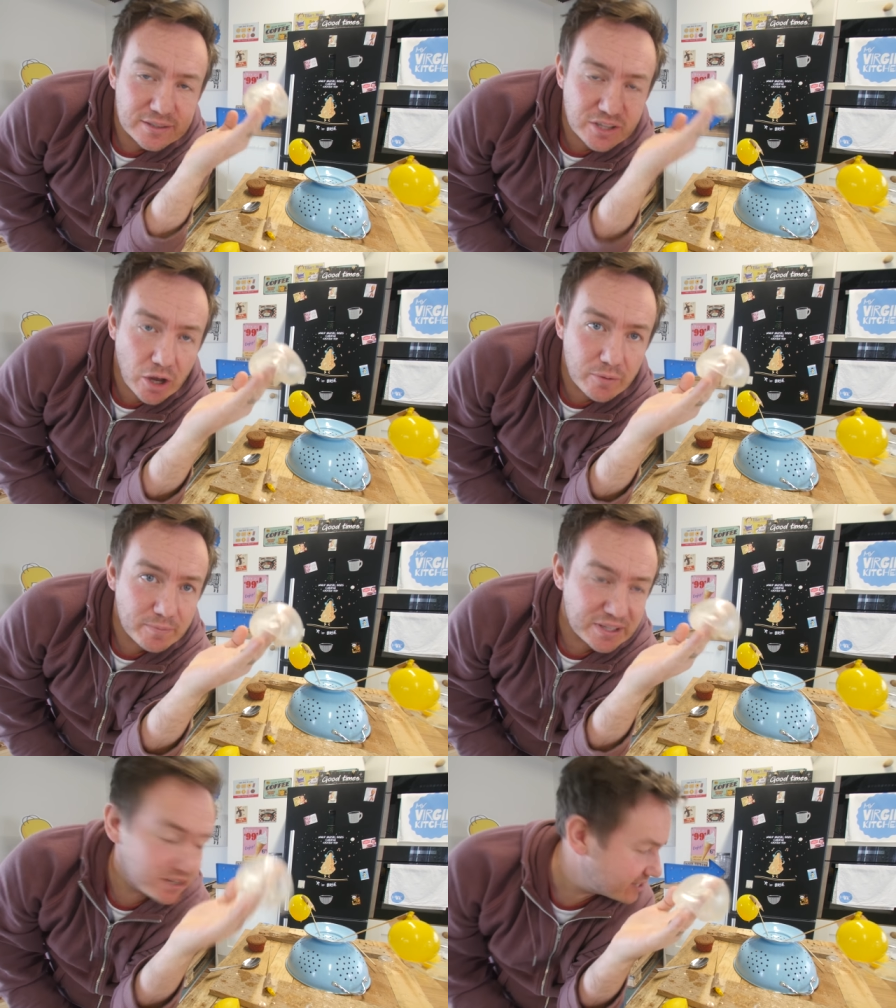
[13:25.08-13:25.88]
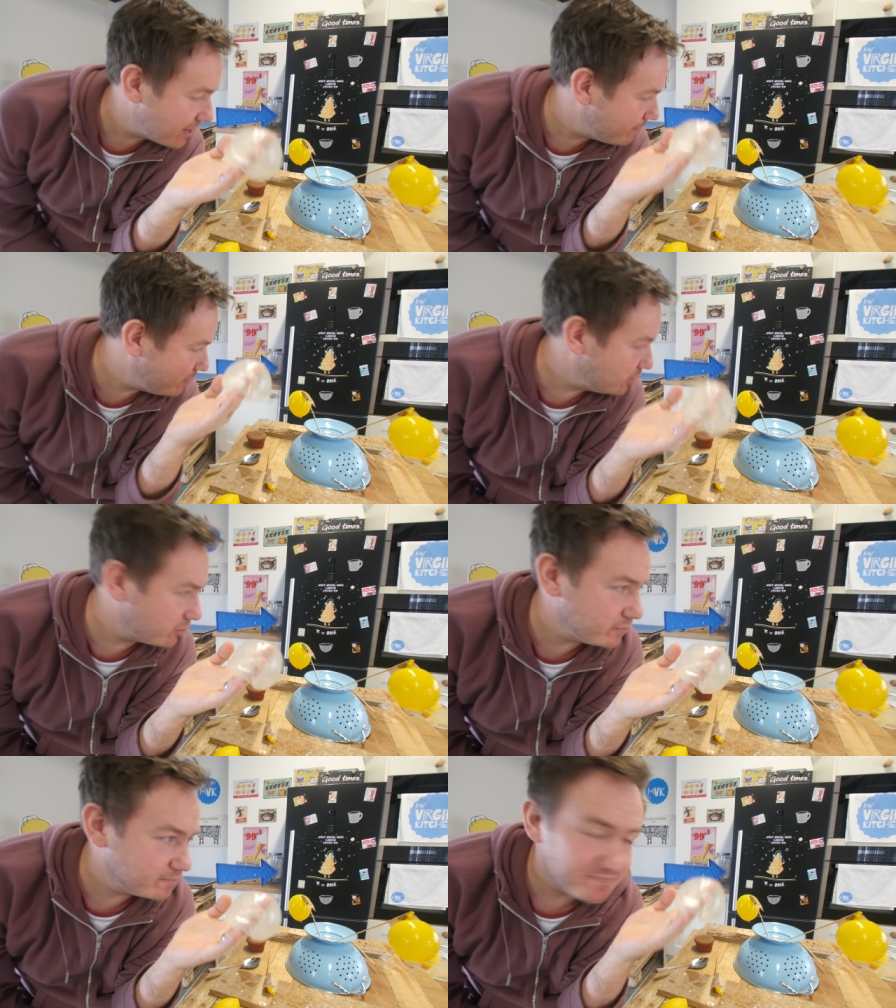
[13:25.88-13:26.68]
So because that
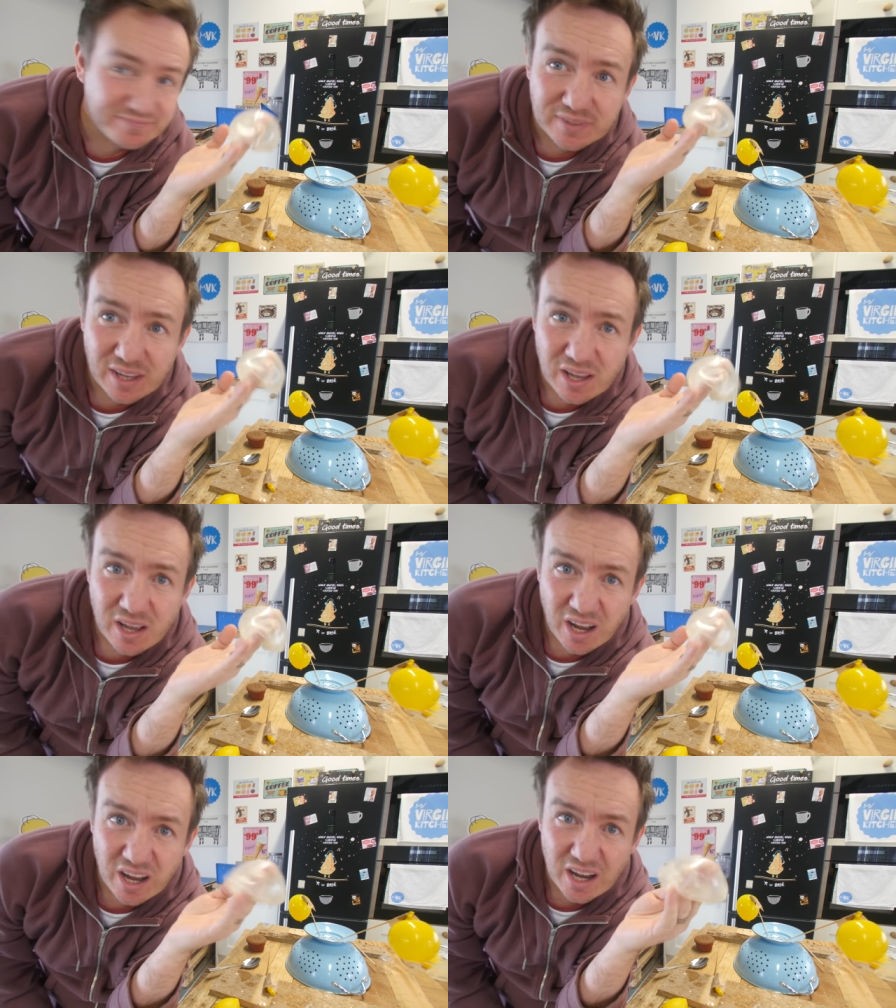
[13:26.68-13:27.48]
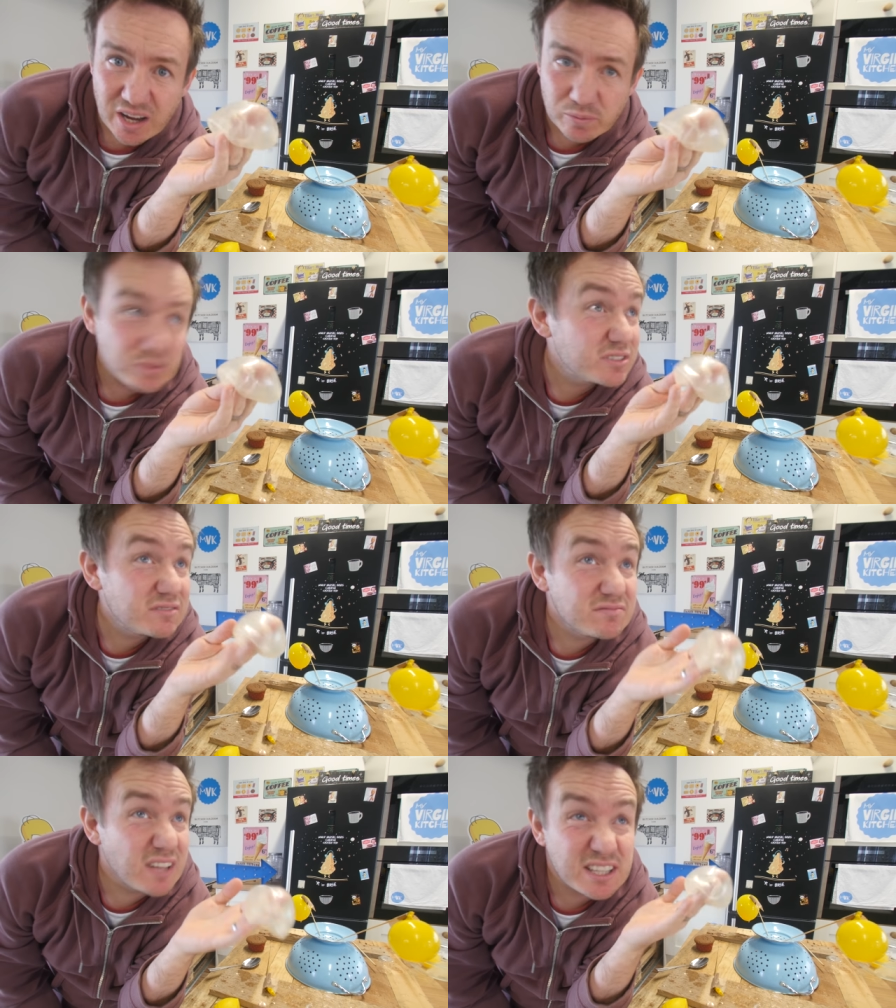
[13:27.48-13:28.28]
bloom uh, was,
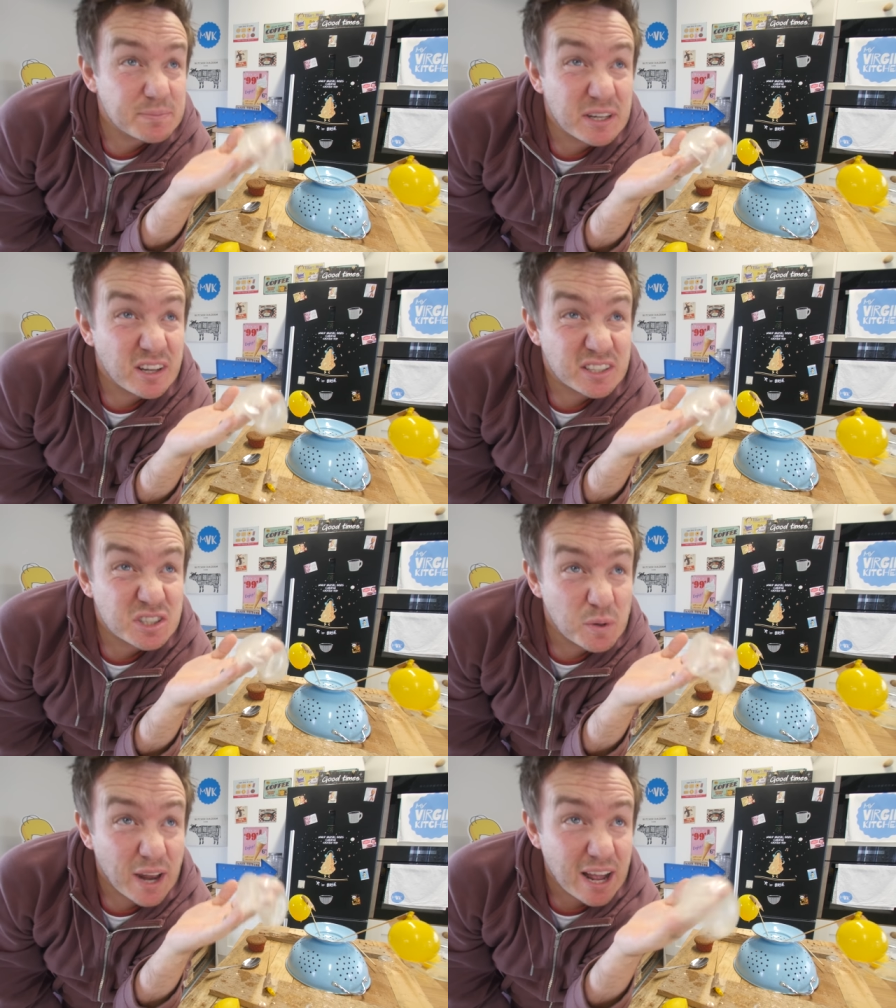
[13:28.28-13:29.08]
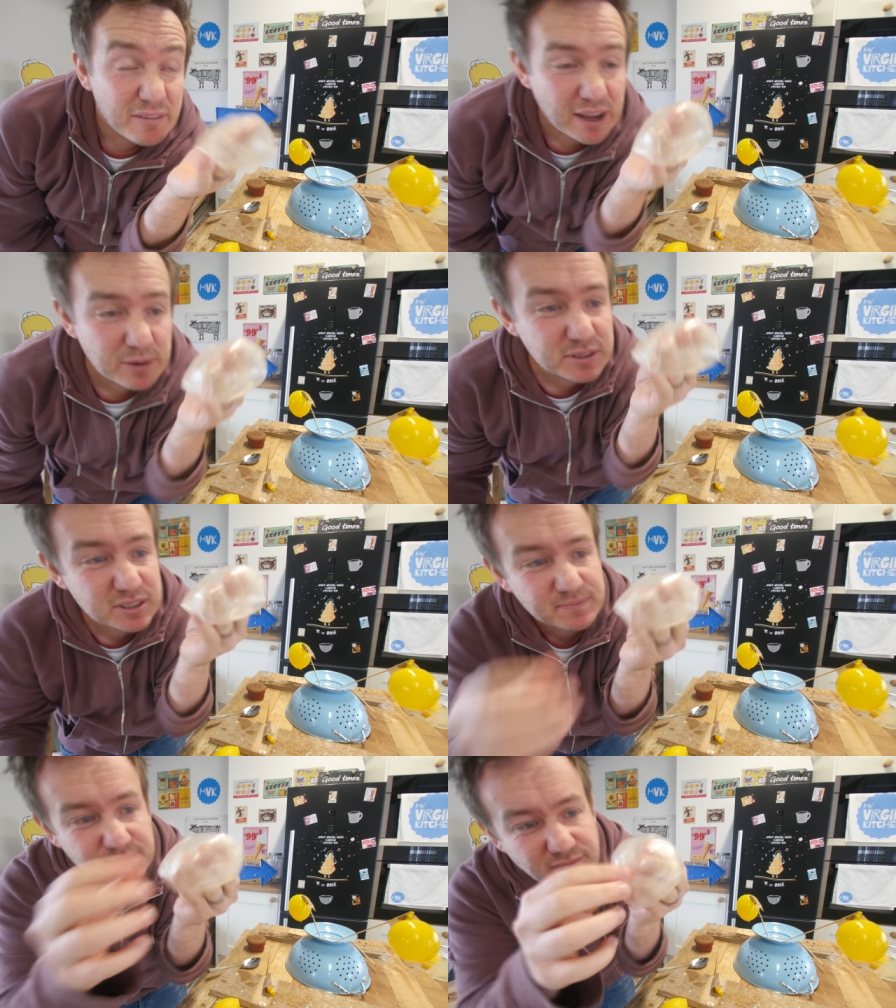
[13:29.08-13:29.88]
that's been like two and a half
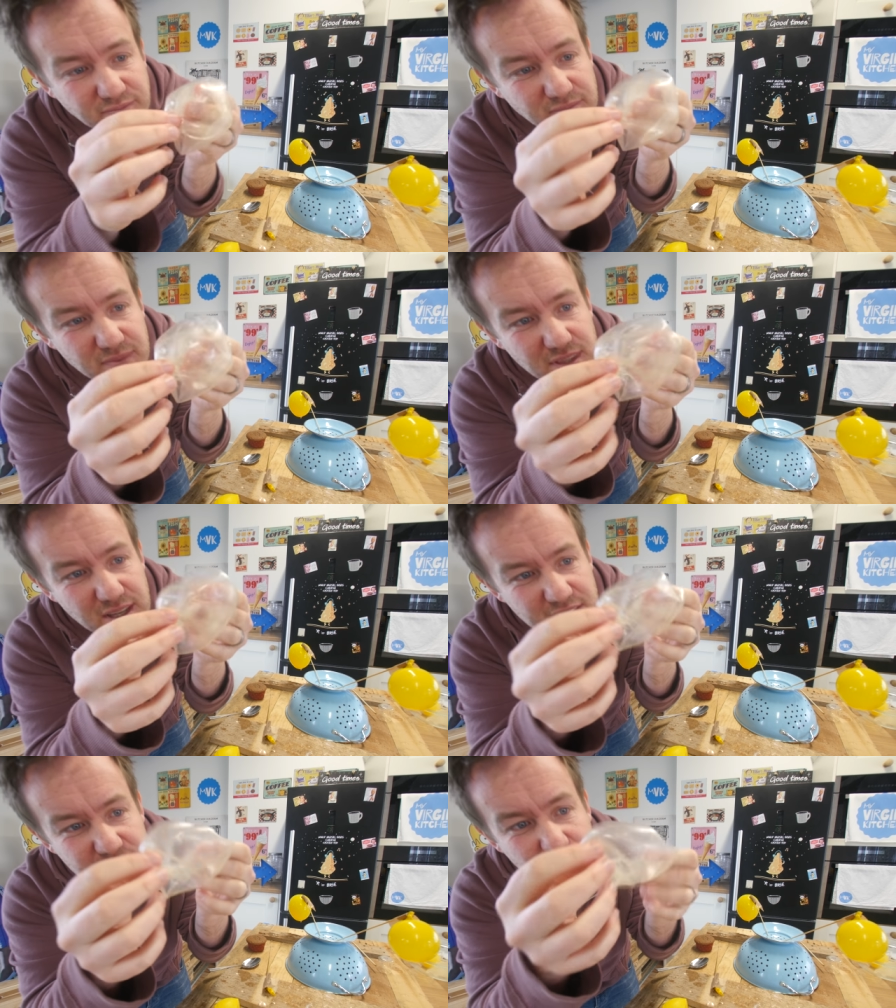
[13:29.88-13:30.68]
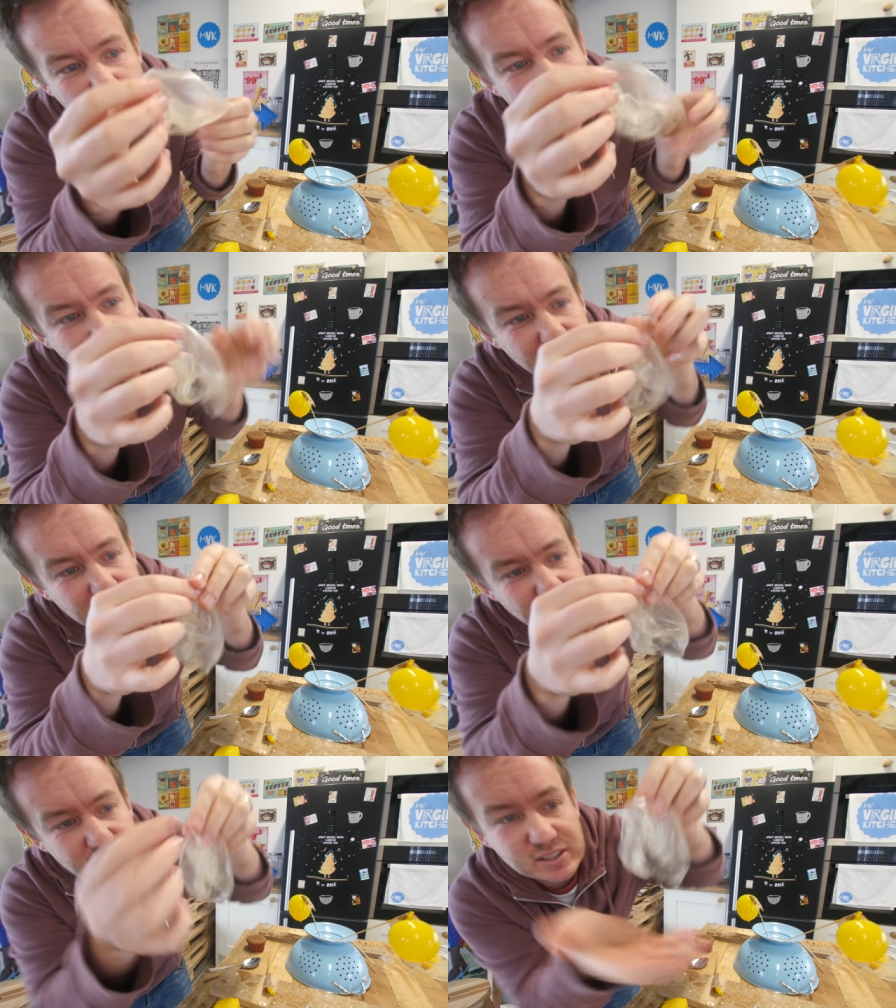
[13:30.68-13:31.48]
hours, it's too
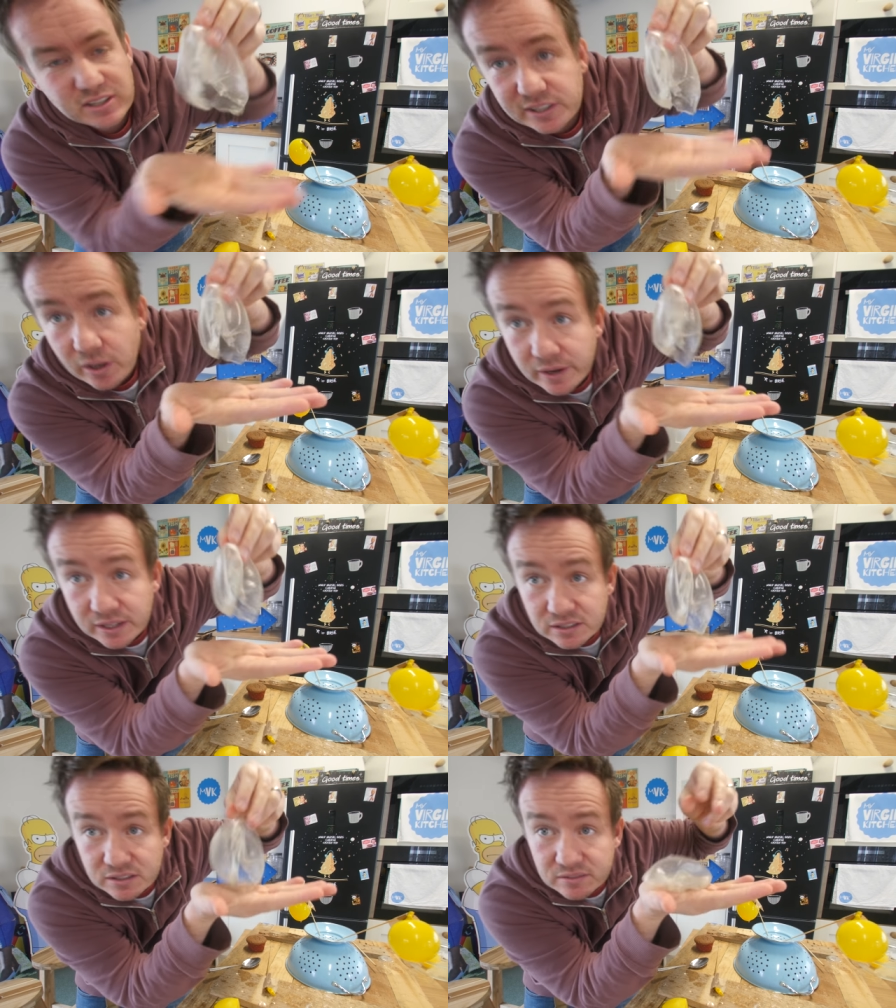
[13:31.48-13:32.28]
heavy. It's just like going